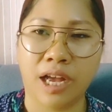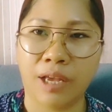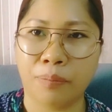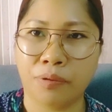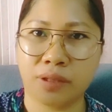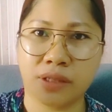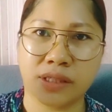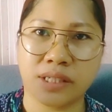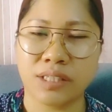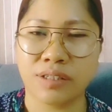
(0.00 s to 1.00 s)
I put the
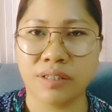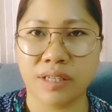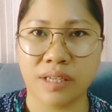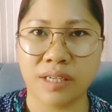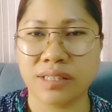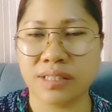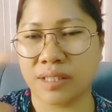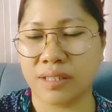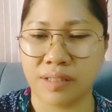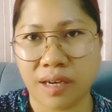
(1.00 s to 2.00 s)
seasonings
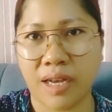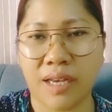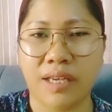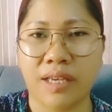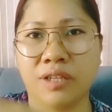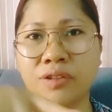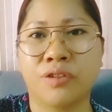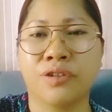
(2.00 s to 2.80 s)
and I